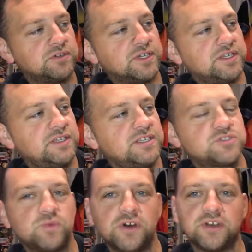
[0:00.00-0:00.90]
and in this
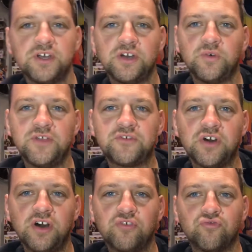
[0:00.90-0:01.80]
one we've
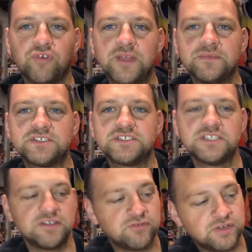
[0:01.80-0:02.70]
got Rey
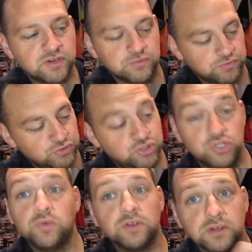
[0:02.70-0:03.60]
Mysterio
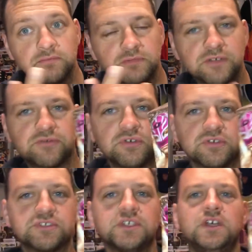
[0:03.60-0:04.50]
Jr., of course.